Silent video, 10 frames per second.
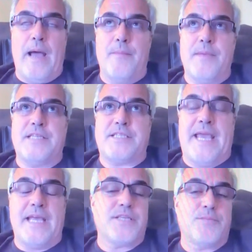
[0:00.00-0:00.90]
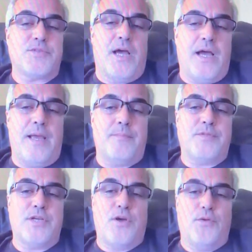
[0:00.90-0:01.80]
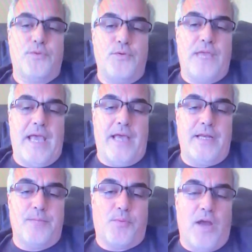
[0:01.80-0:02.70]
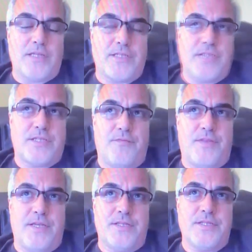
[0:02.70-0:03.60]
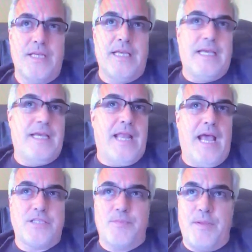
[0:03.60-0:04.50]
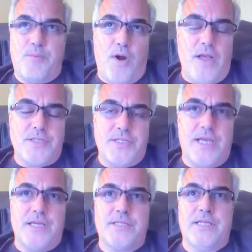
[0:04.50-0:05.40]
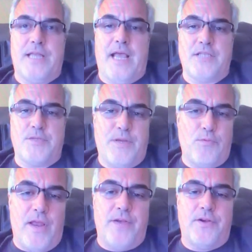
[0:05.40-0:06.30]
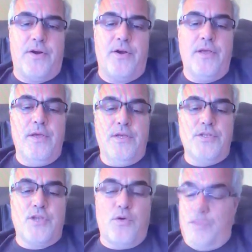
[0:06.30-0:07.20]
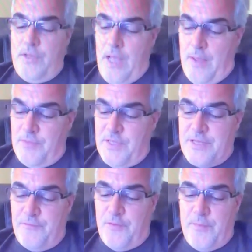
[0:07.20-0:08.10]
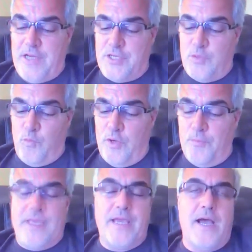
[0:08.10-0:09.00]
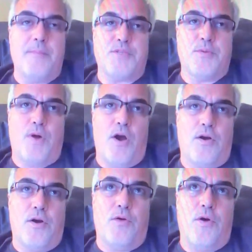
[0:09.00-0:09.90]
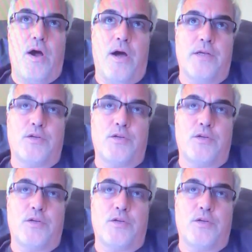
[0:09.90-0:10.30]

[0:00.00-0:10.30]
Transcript: it takes some time to go through the edit process of this. It has to be processed. It has to be rendered. So this information will be up tomorrow on